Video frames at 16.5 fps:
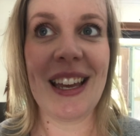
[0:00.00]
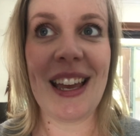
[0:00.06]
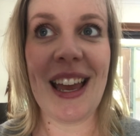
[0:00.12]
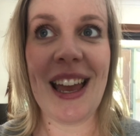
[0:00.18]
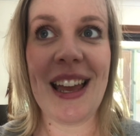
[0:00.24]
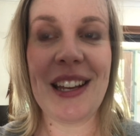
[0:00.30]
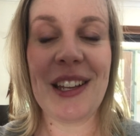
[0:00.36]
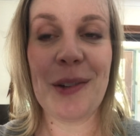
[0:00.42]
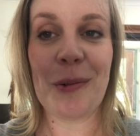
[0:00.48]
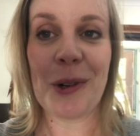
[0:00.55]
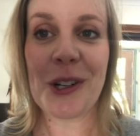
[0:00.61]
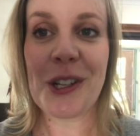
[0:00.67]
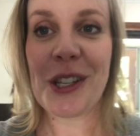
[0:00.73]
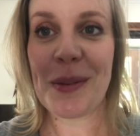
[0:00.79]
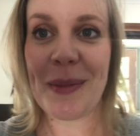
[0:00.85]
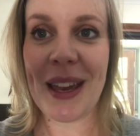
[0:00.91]
and you
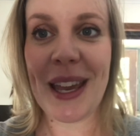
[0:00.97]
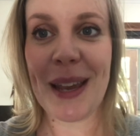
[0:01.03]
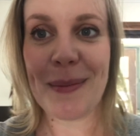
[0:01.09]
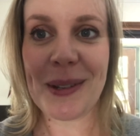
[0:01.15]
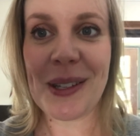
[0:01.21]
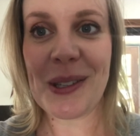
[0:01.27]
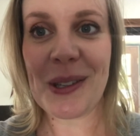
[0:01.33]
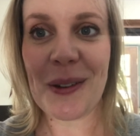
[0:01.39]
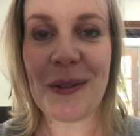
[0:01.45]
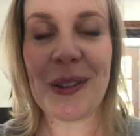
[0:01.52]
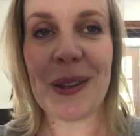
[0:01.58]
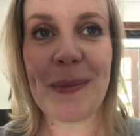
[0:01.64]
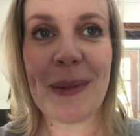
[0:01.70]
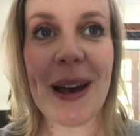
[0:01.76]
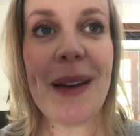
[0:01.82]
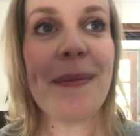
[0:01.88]
wash them a heap to soften
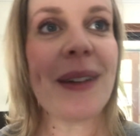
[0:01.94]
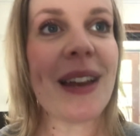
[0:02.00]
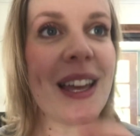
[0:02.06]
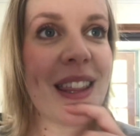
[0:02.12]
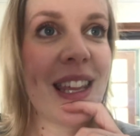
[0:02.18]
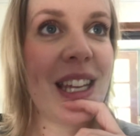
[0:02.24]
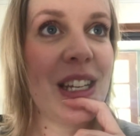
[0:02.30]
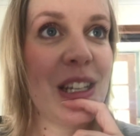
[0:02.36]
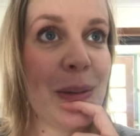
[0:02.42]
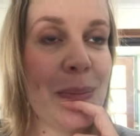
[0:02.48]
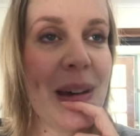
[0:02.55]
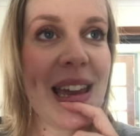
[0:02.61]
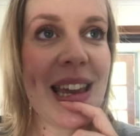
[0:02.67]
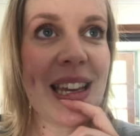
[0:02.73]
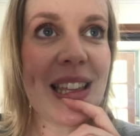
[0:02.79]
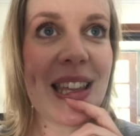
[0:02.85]
them up, and then you
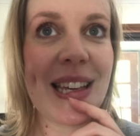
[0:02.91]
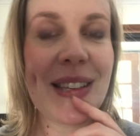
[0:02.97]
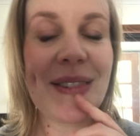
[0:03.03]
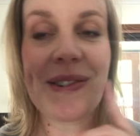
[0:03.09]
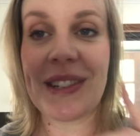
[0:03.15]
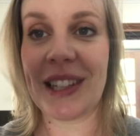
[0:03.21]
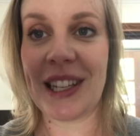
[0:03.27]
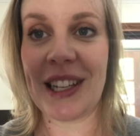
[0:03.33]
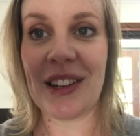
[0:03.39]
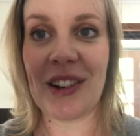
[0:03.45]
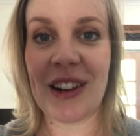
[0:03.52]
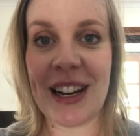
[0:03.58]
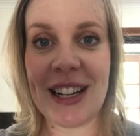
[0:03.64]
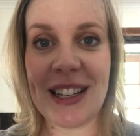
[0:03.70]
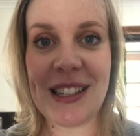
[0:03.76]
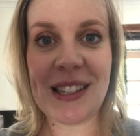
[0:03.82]
make these really
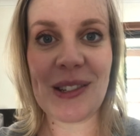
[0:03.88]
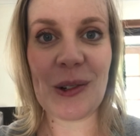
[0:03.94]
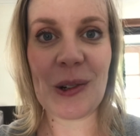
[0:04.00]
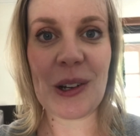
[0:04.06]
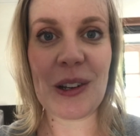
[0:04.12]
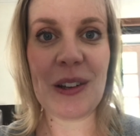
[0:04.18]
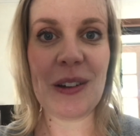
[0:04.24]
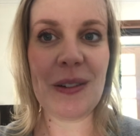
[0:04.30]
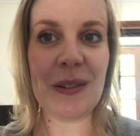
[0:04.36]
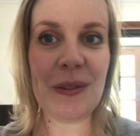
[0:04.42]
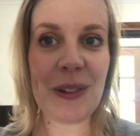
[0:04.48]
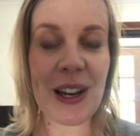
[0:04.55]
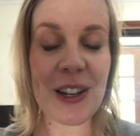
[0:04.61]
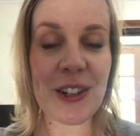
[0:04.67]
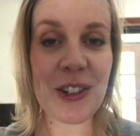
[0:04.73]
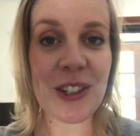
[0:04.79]
nice sort of
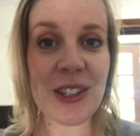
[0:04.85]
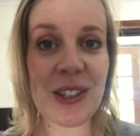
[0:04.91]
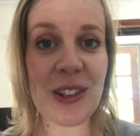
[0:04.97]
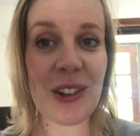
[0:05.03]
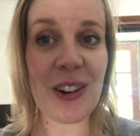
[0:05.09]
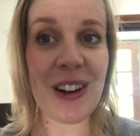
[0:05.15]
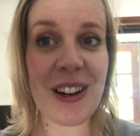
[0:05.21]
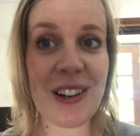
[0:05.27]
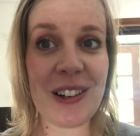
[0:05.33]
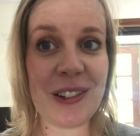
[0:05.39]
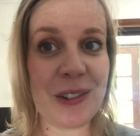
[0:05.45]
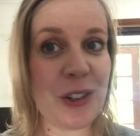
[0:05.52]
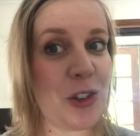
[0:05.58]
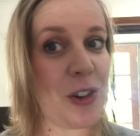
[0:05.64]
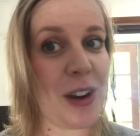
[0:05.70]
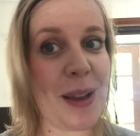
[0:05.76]
country style
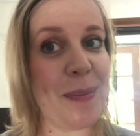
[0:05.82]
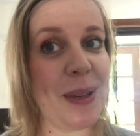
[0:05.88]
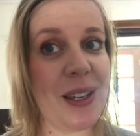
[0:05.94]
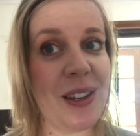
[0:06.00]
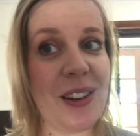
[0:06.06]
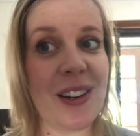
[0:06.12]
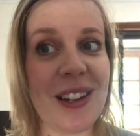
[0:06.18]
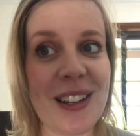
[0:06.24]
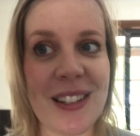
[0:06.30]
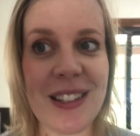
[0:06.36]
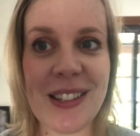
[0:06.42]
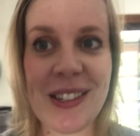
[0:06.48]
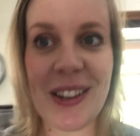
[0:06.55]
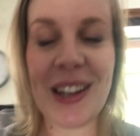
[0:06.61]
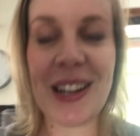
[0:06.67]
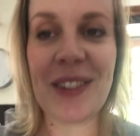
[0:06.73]
drapey curtains.
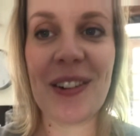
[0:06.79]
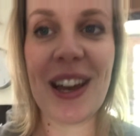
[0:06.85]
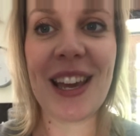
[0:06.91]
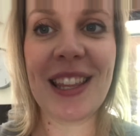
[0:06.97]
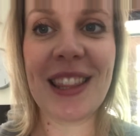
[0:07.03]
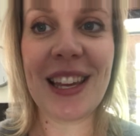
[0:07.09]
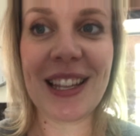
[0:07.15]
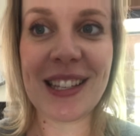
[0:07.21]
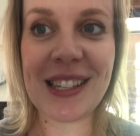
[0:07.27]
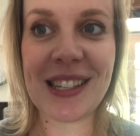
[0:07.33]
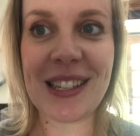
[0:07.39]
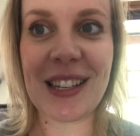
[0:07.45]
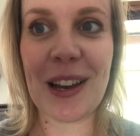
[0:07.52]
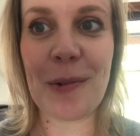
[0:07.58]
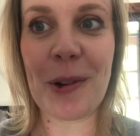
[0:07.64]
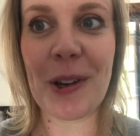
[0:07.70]
So anyway, that's
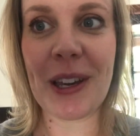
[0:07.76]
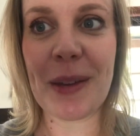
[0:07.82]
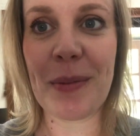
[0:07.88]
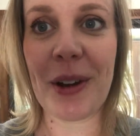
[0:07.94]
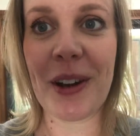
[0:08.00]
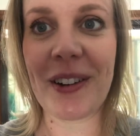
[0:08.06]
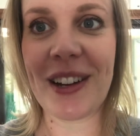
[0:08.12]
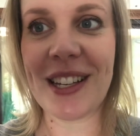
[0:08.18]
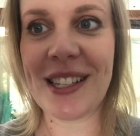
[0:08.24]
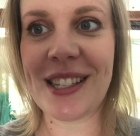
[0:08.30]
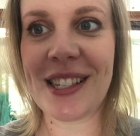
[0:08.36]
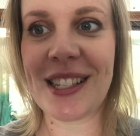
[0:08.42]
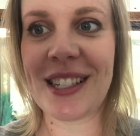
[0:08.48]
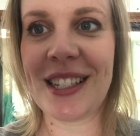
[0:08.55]
a work in progress.